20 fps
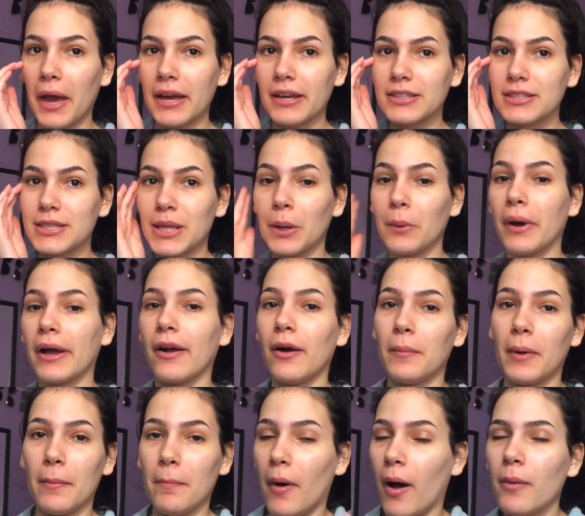Okay, so I
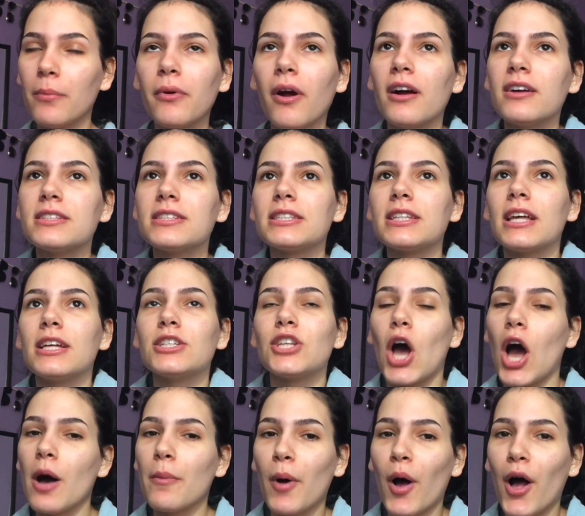got my Bob Ross
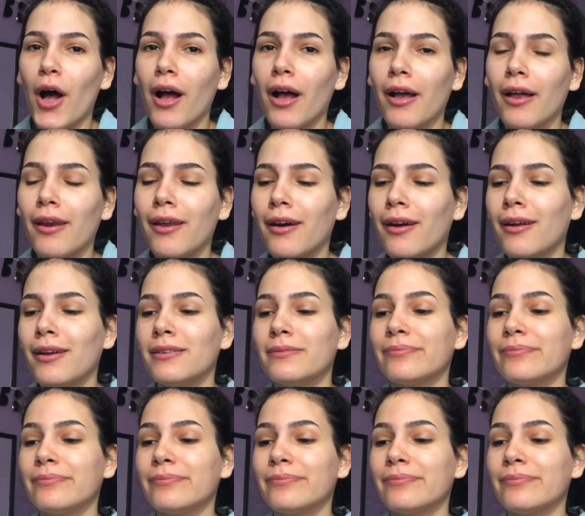top on.